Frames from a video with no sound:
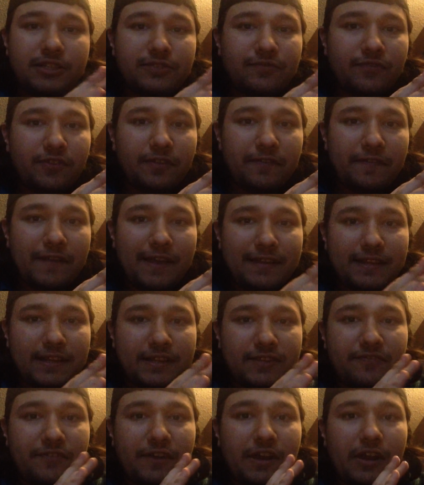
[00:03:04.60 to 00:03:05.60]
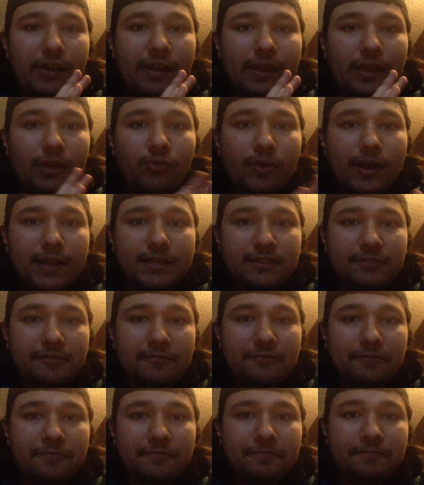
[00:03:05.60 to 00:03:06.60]
for the fact that it's very
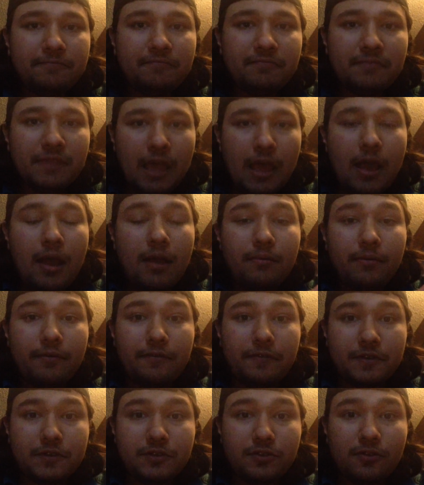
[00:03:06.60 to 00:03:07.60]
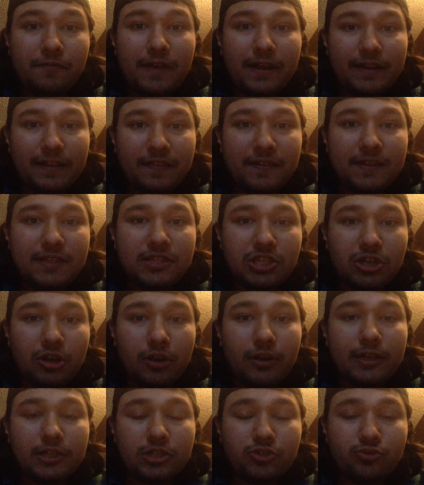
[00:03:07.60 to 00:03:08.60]
aggressive, but for the sole fact that this
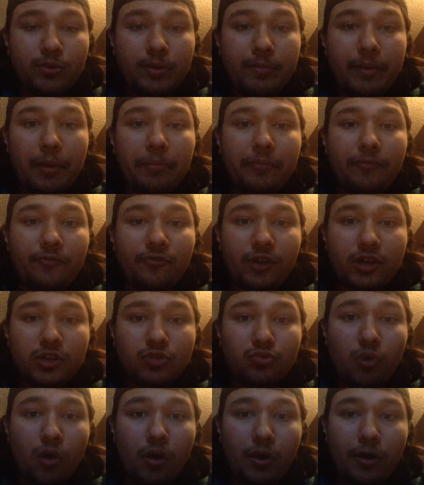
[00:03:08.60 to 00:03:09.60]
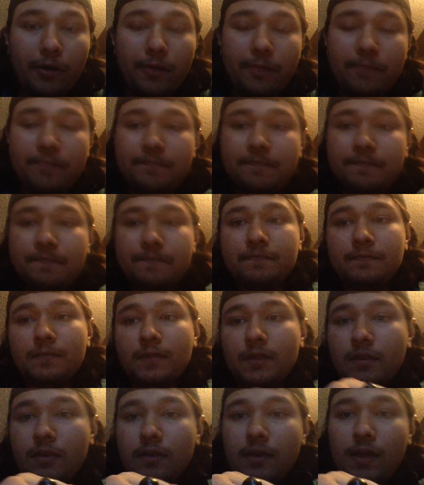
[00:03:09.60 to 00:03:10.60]
shark can swim up in fresh water.
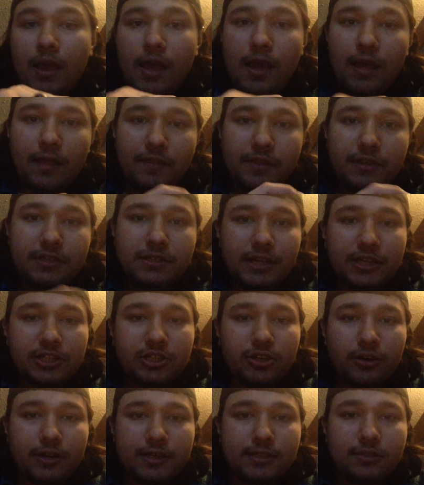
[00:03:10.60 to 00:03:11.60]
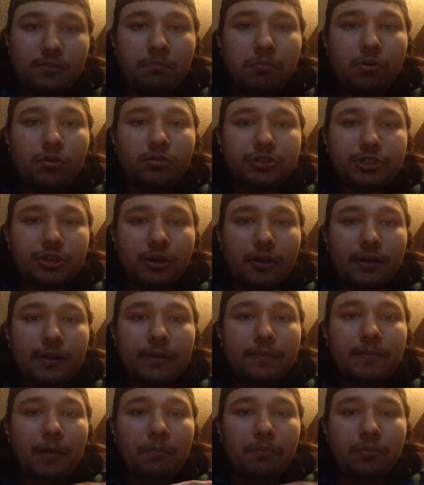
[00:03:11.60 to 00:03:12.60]
This next shark is the bull shark.
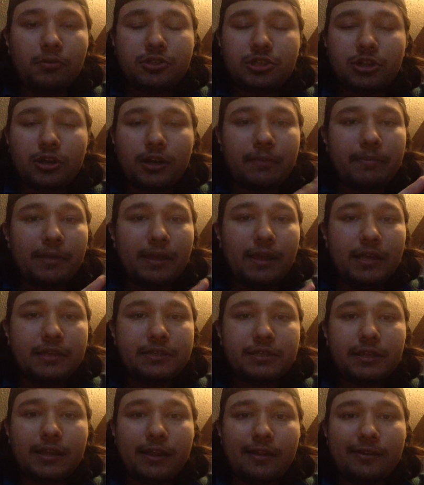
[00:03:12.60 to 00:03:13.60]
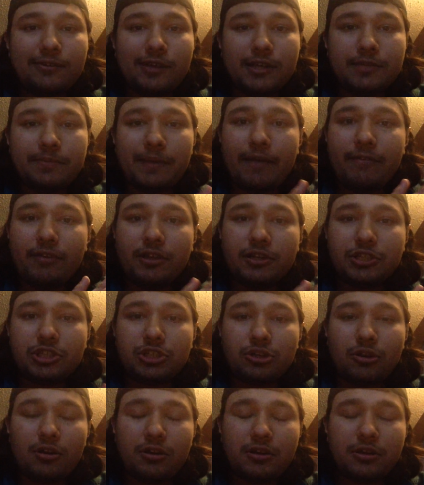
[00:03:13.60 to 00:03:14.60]
A bull shark can be easily characterized by having a
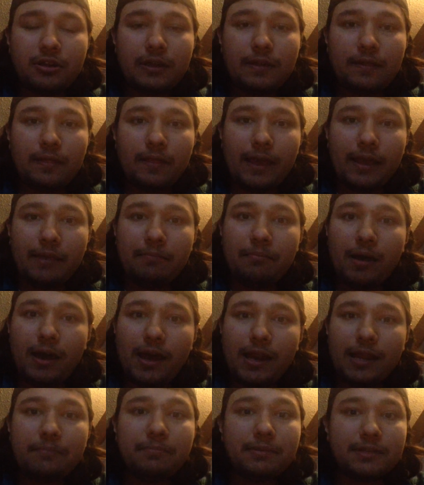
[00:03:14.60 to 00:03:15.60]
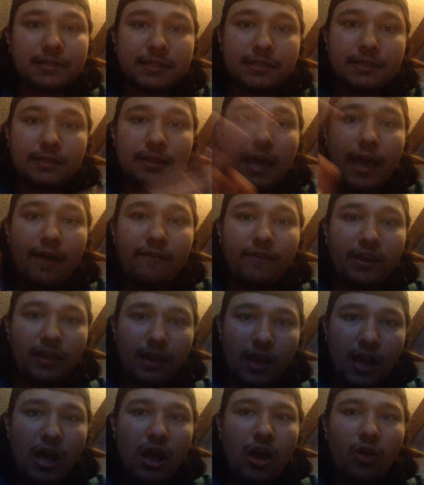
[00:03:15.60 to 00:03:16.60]
shark-like body, but having
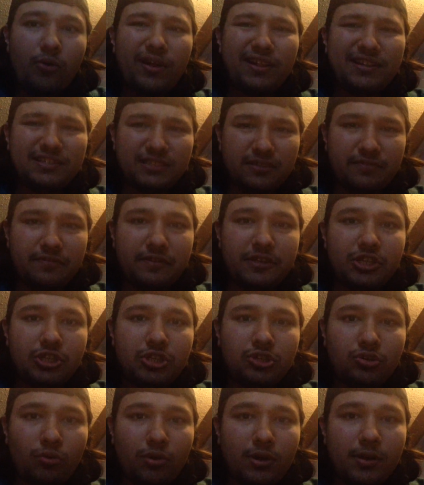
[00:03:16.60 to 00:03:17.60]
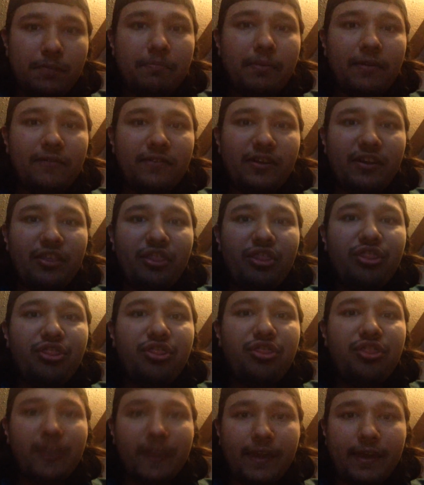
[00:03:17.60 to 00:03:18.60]
a relatively short but very
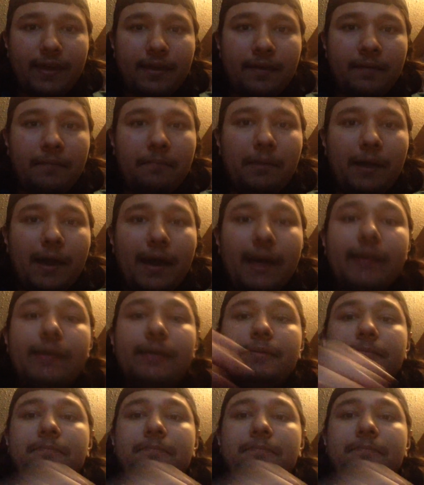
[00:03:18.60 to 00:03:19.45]
thick body.